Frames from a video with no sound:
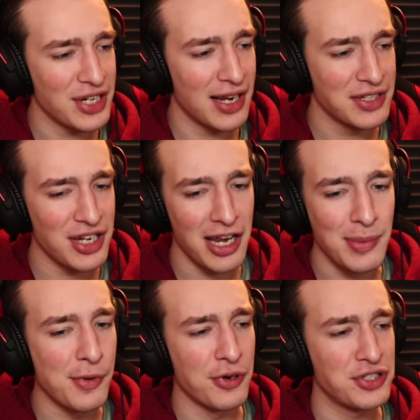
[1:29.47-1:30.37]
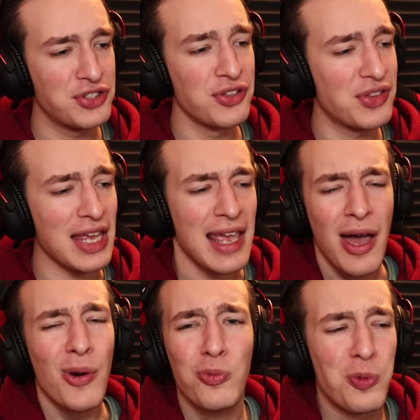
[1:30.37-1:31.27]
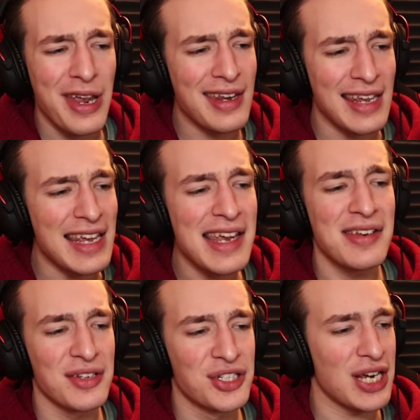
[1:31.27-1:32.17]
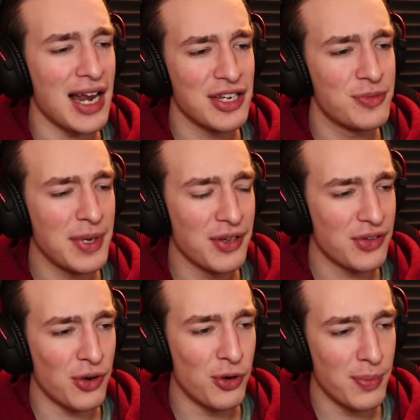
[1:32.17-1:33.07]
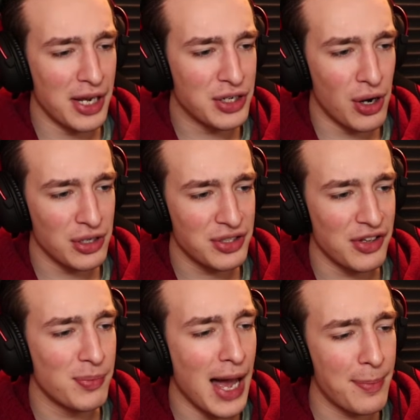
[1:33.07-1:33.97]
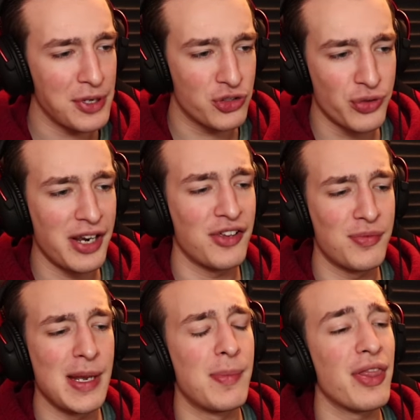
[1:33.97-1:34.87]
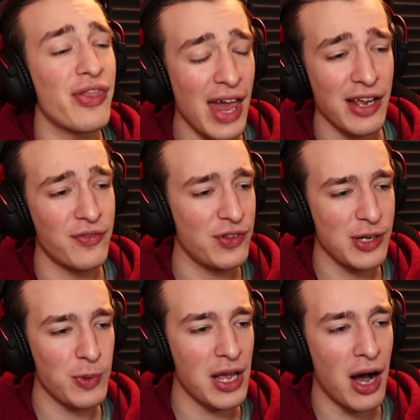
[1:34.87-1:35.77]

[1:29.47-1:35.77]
challenge anymore. It's just the win Eden challenge because, oh my gosh, this map, it triggers me. But thankfully we